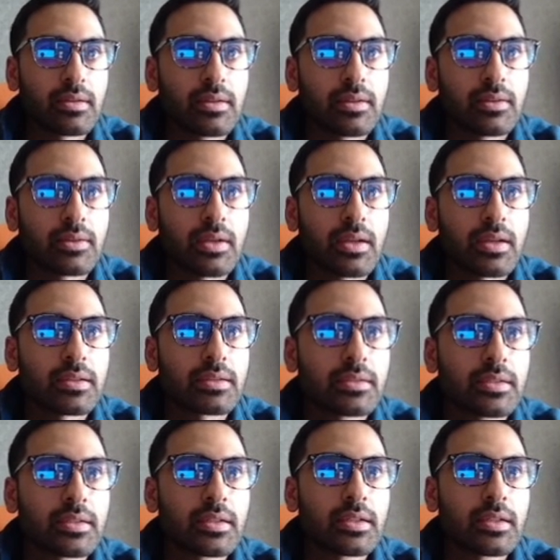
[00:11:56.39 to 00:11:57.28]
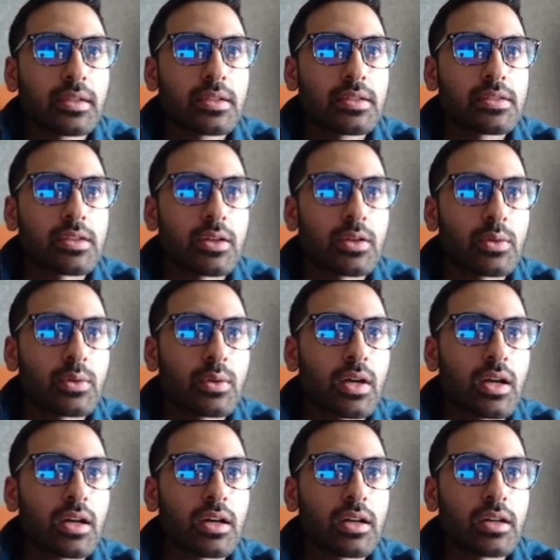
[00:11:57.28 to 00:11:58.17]
Okay,
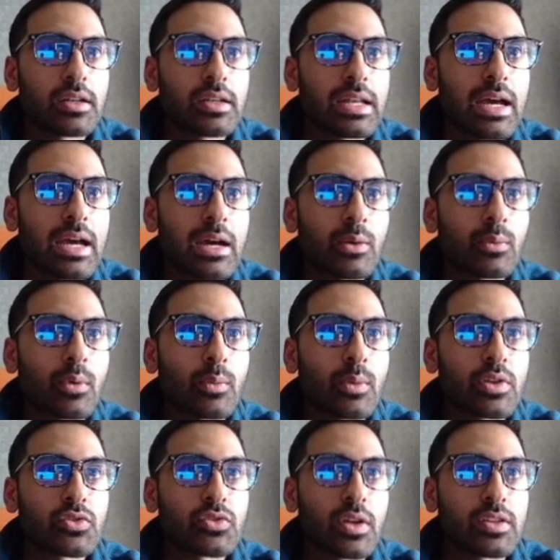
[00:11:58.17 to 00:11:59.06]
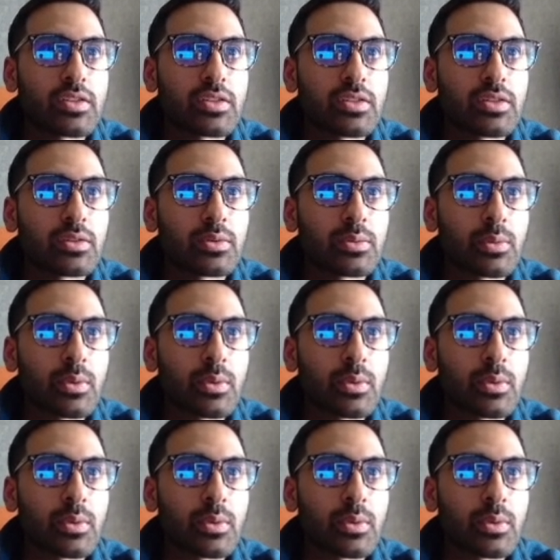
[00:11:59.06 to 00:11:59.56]
so now what we're trying to do